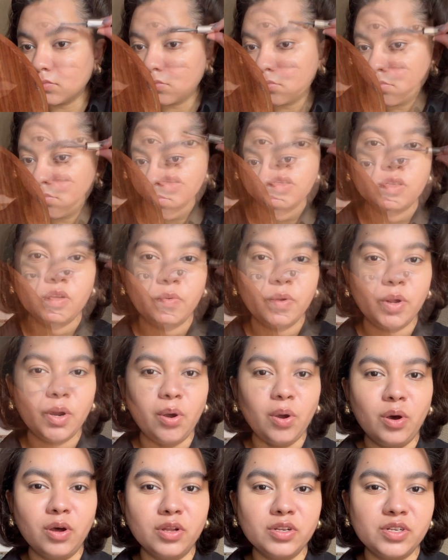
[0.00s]
So we're
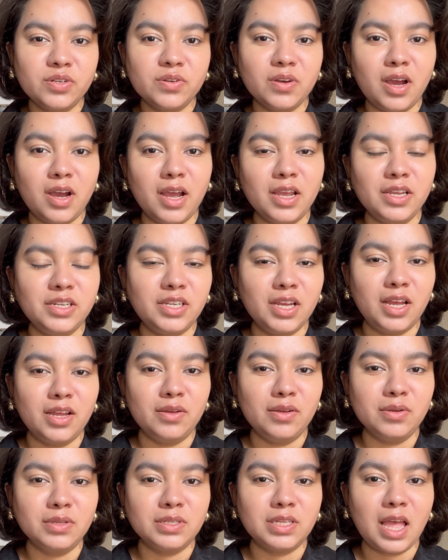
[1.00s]
on to
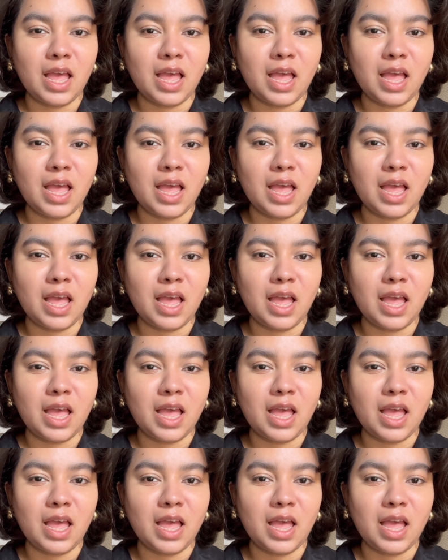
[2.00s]
eyeshadows,